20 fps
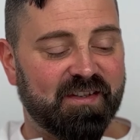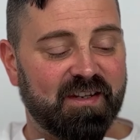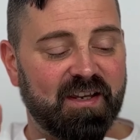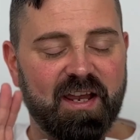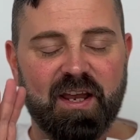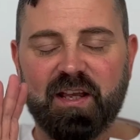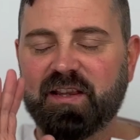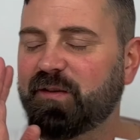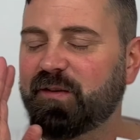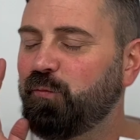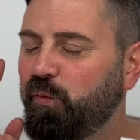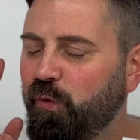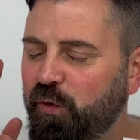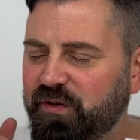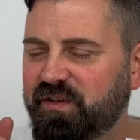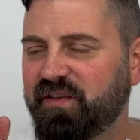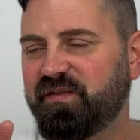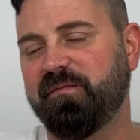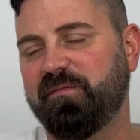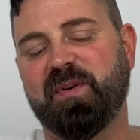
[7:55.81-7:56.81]
It would
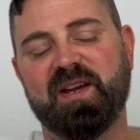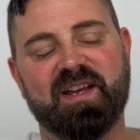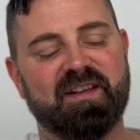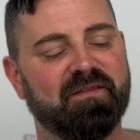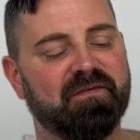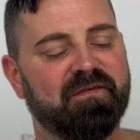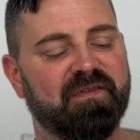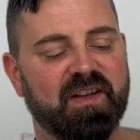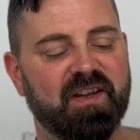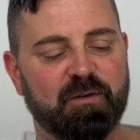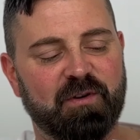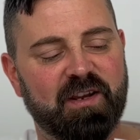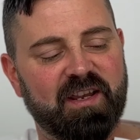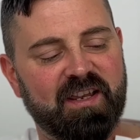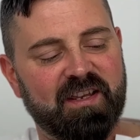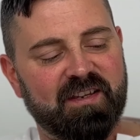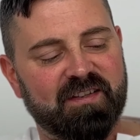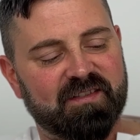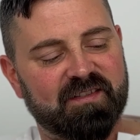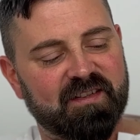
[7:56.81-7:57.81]
have been very
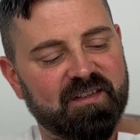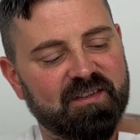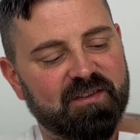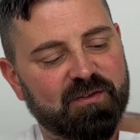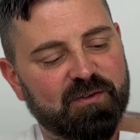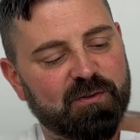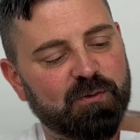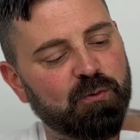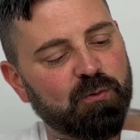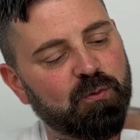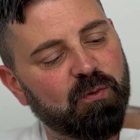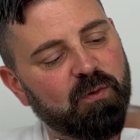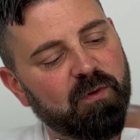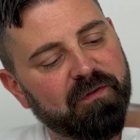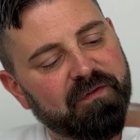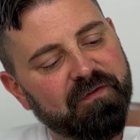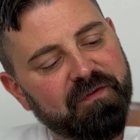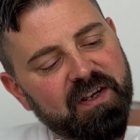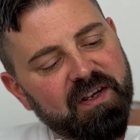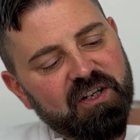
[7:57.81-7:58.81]
easy to
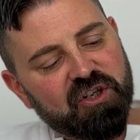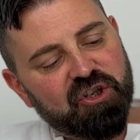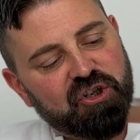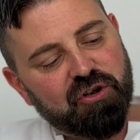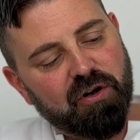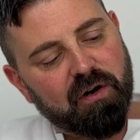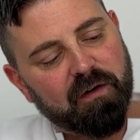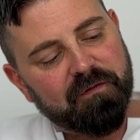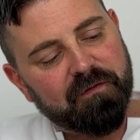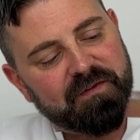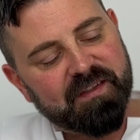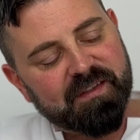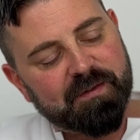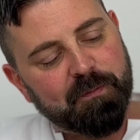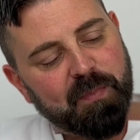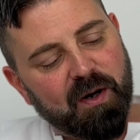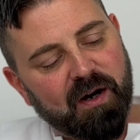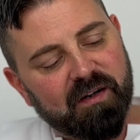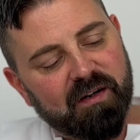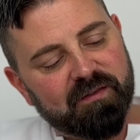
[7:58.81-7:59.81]
finish off this
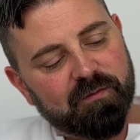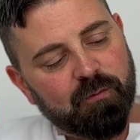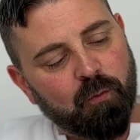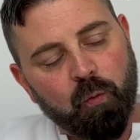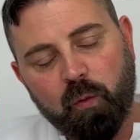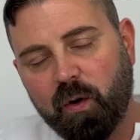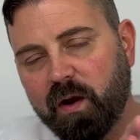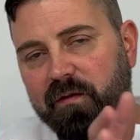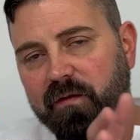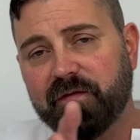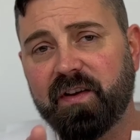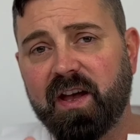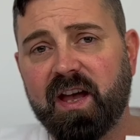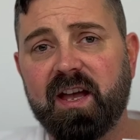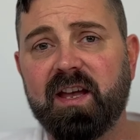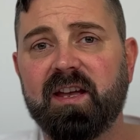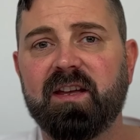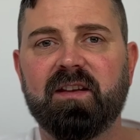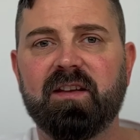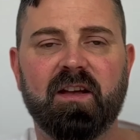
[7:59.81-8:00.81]
part with
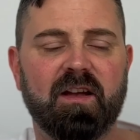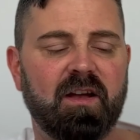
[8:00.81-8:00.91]
a